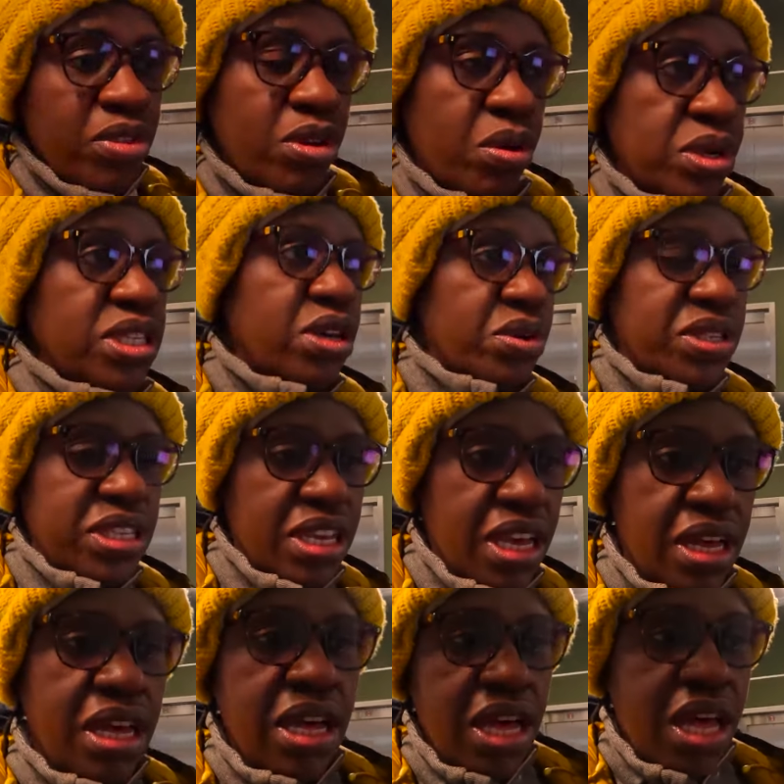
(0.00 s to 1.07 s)
of the hotels
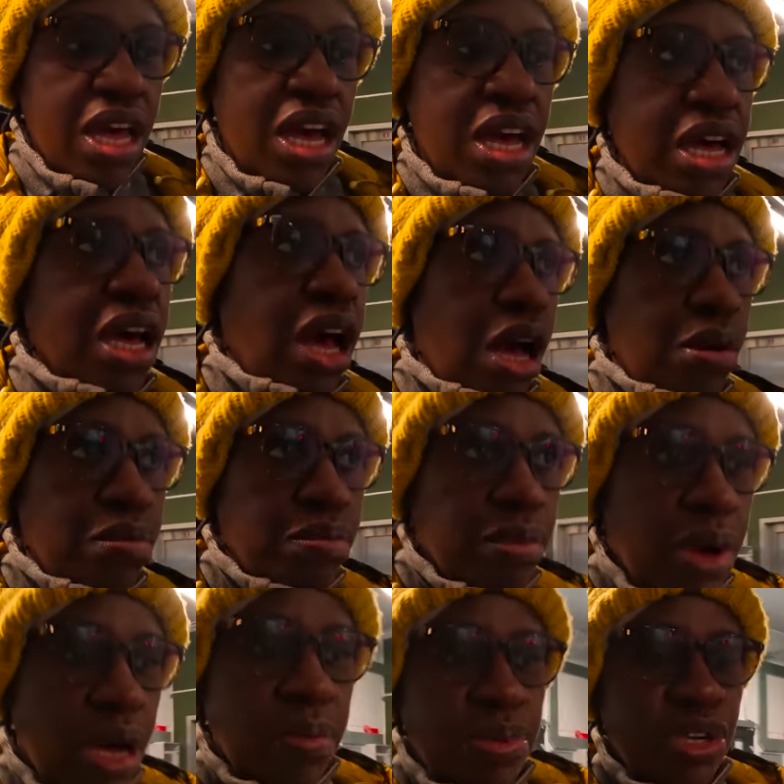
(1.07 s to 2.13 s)
here,
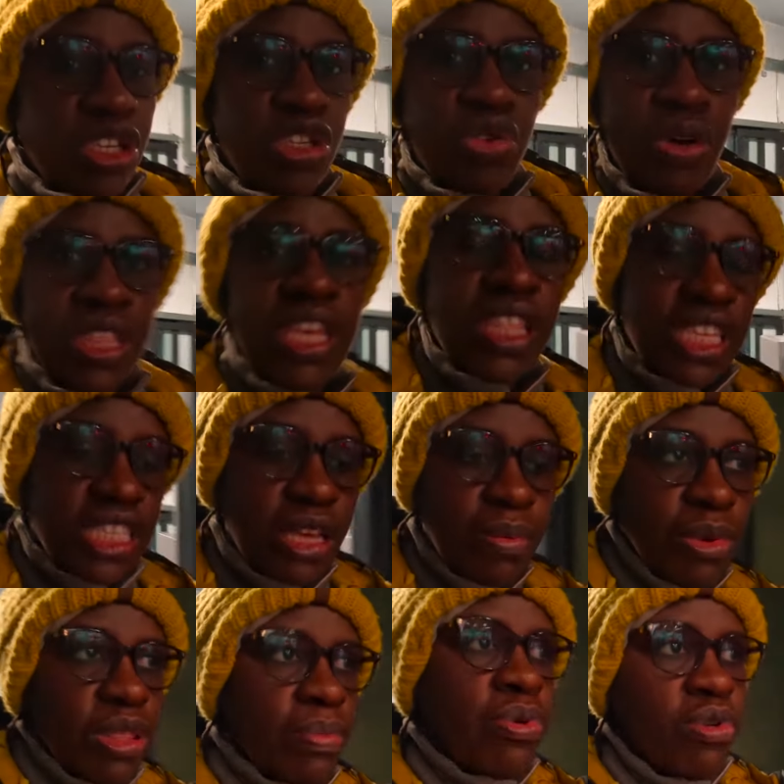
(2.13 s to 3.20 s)
I'm uh, pretty sure they're the
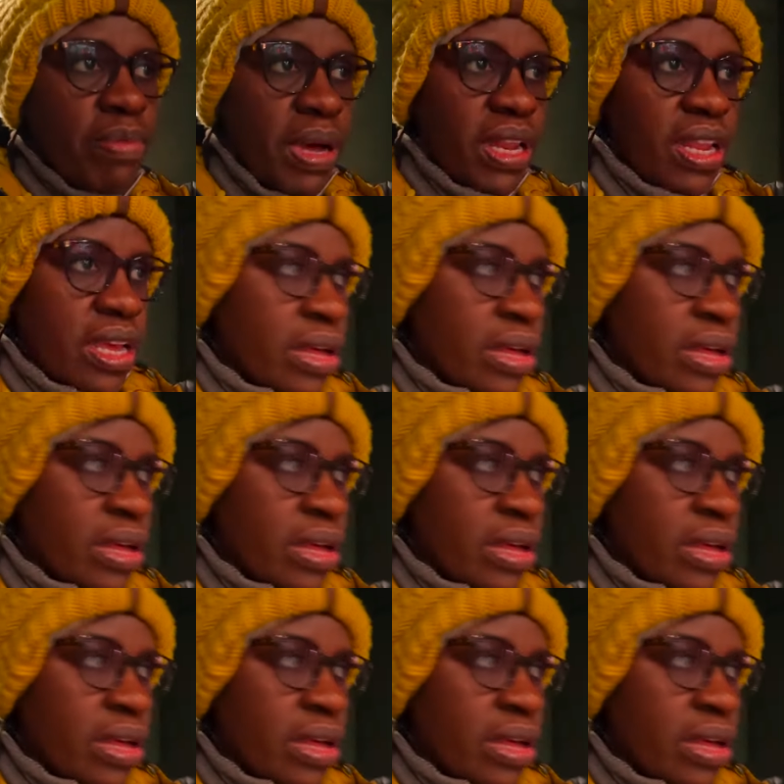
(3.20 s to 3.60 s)
same with Pullman.